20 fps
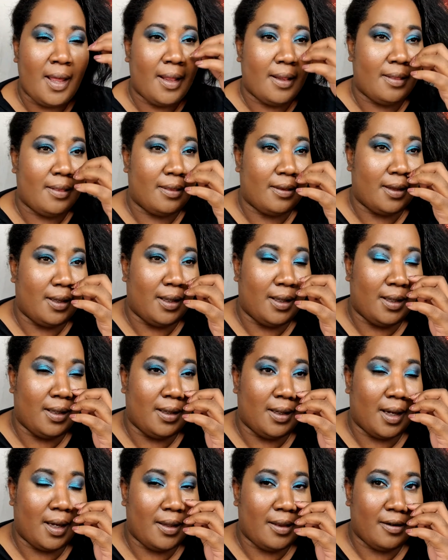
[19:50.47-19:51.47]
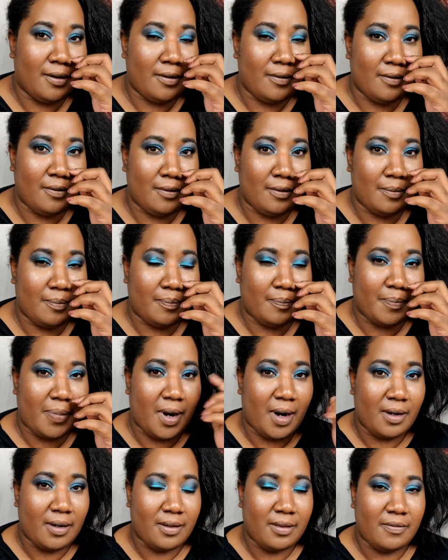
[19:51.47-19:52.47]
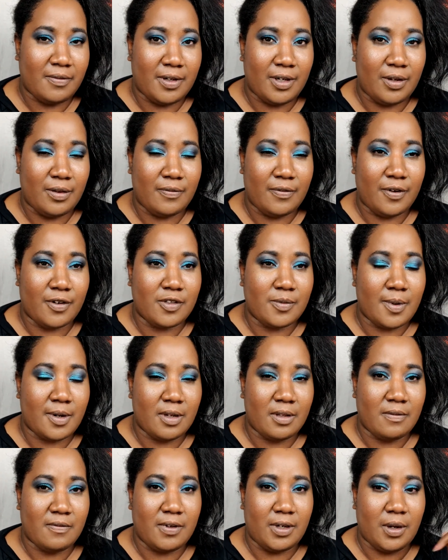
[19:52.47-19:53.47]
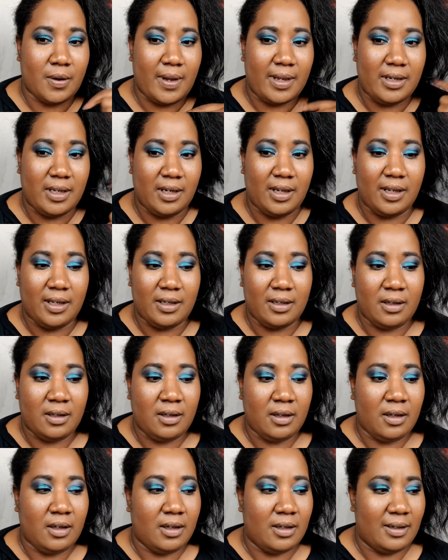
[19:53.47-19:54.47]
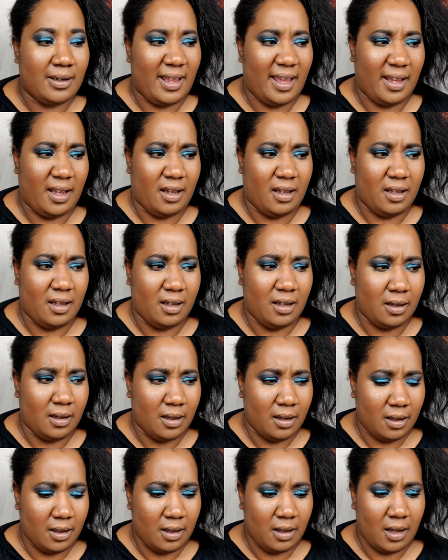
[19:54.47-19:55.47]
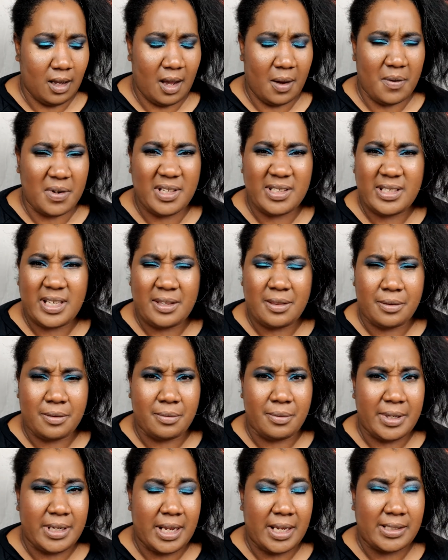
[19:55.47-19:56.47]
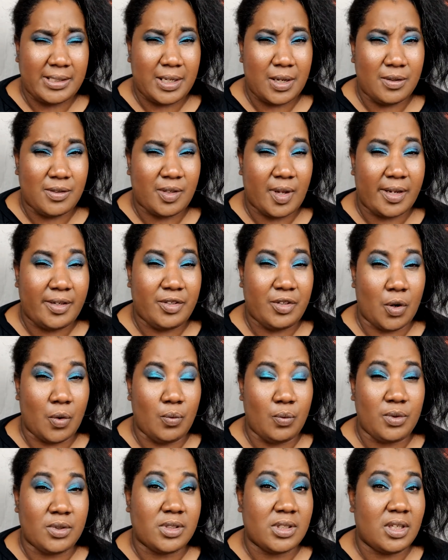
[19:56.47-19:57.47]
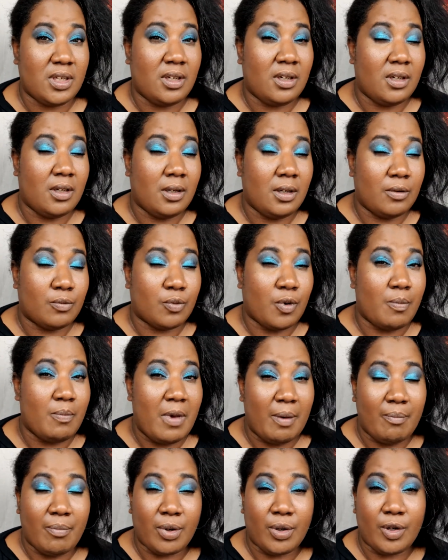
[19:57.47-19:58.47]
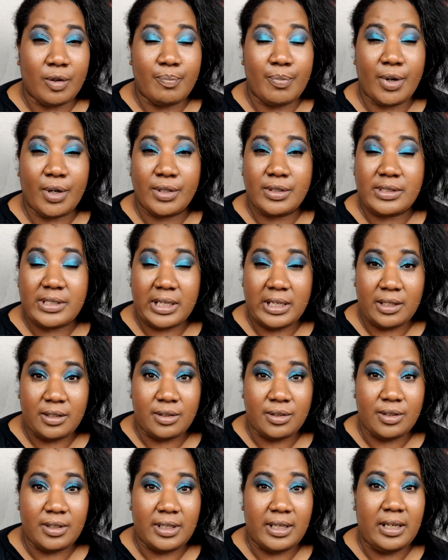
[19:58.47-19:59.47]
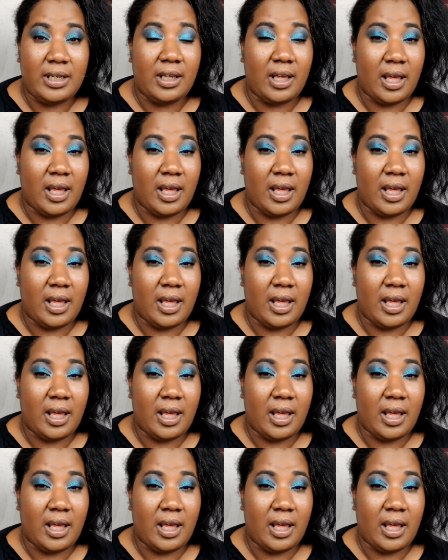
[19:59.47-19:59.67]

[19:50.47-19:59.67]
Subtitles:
The other part of the video, the first part of the video, I did it like, I want to say 3 days ago, so I don't remember particularly